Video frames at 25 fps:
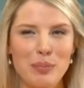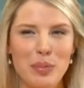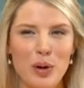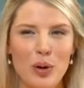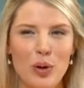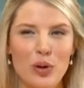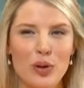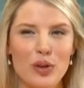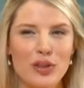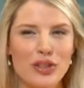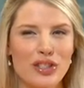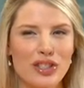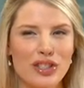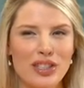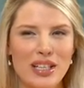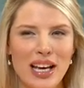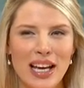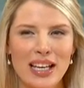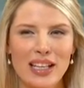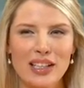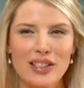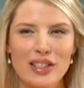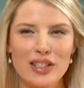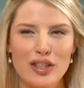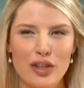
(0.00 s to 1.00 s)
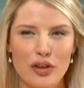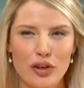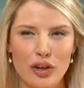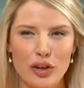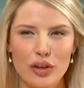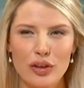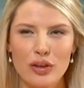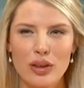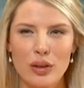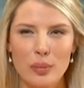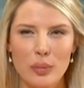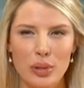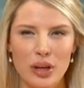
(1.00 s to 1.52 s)
Paul, could you take us through
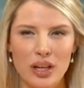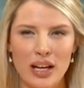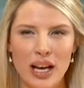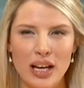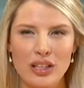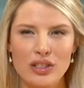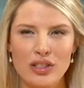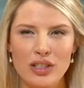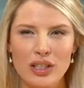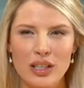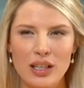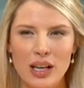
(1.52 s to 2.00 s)
the production